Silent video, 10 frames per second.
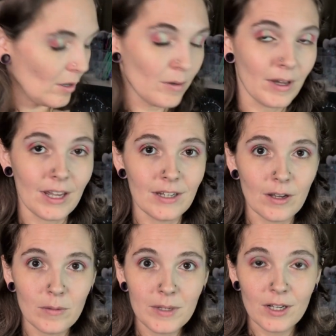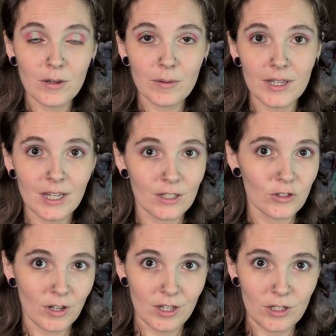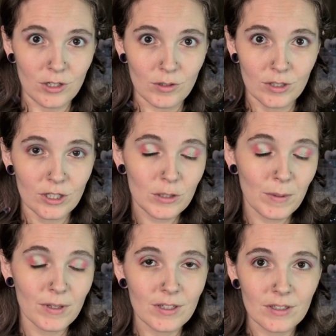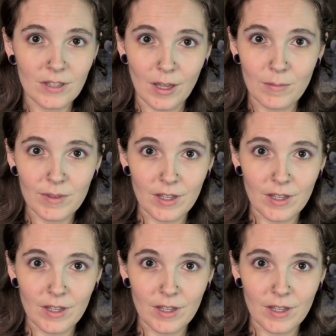Okay, and now I'm gonna go in and try and do just about the same